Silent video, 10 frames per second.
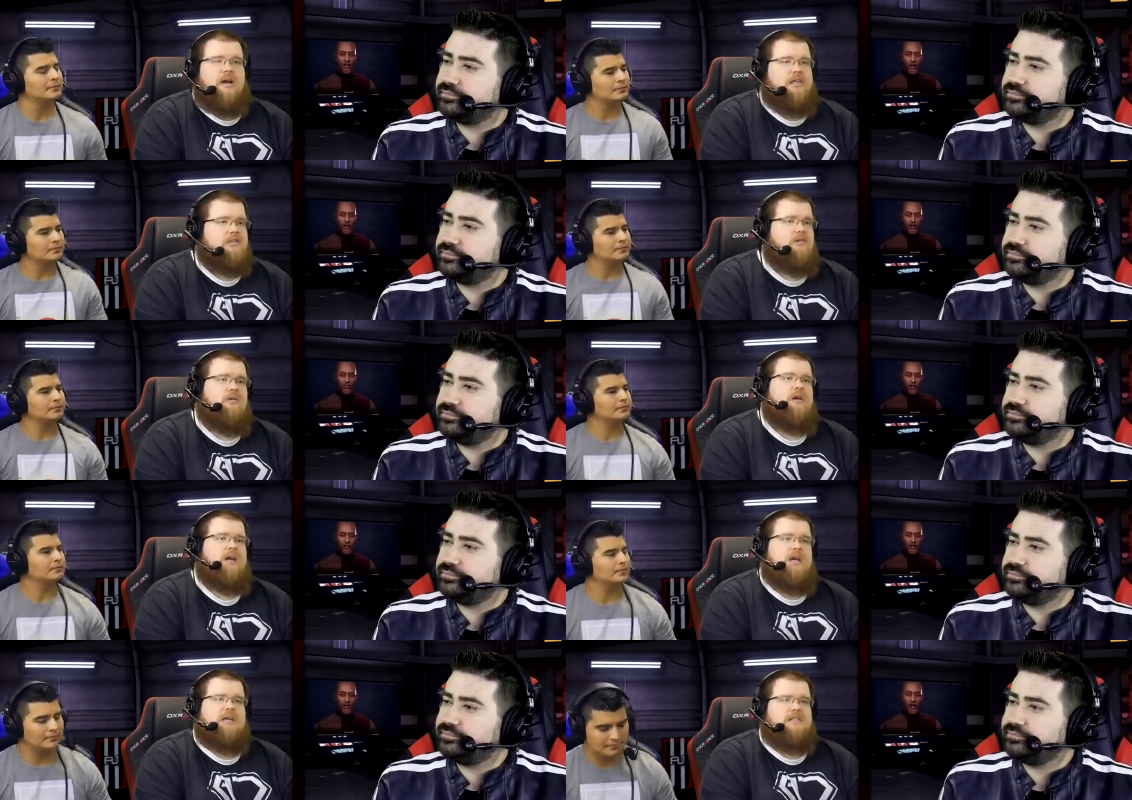Speaker 1: great
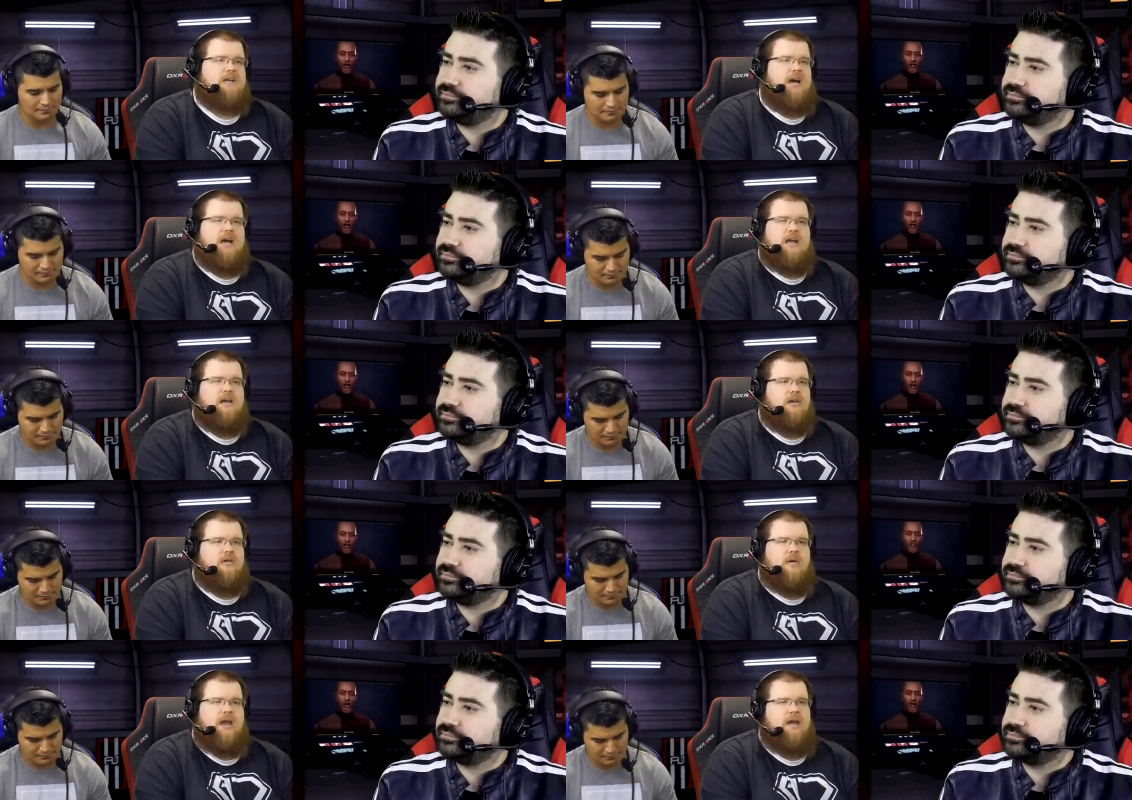story. It's got a
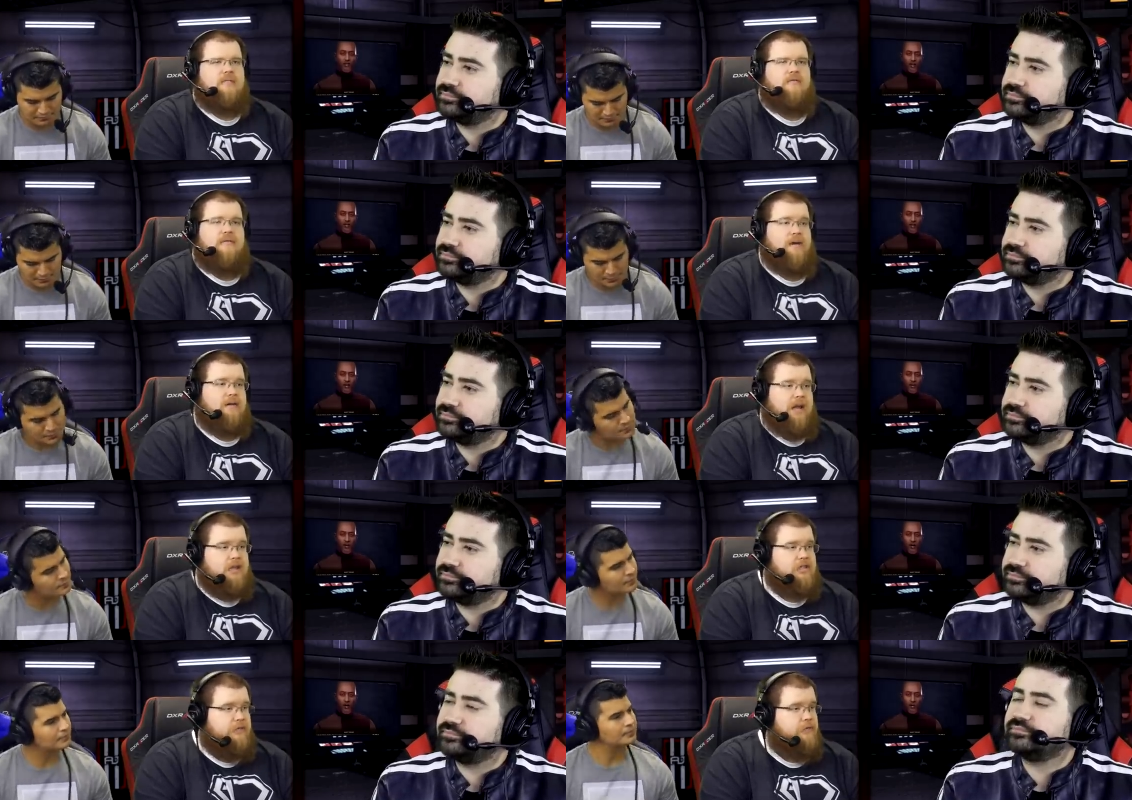great
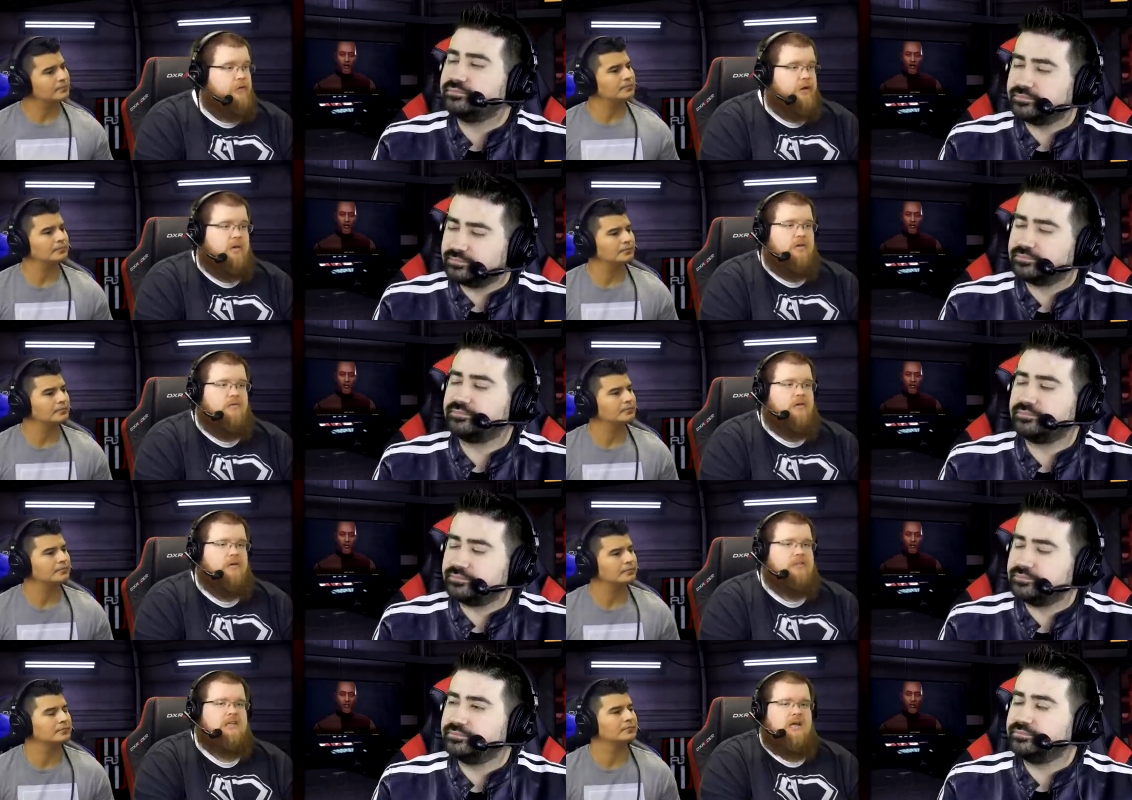foundation for a
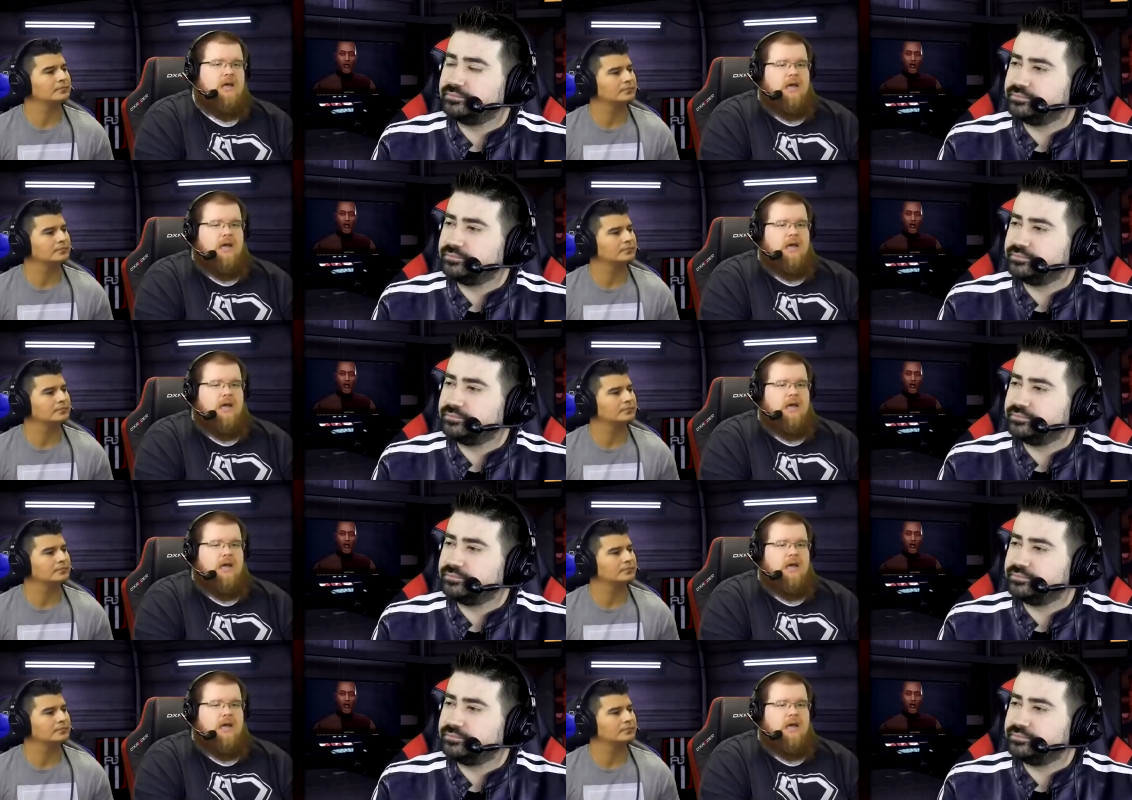universe